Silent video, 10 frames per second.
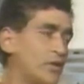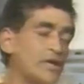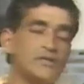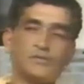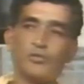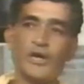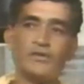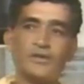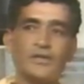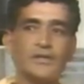Right, but
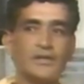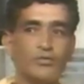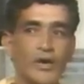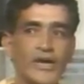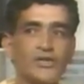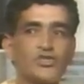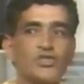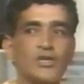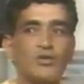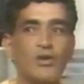I think that the
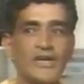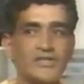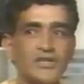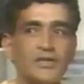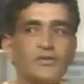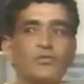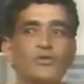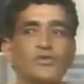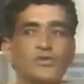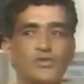riots and the rioting
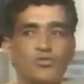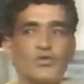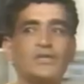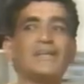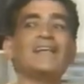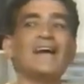was concentrated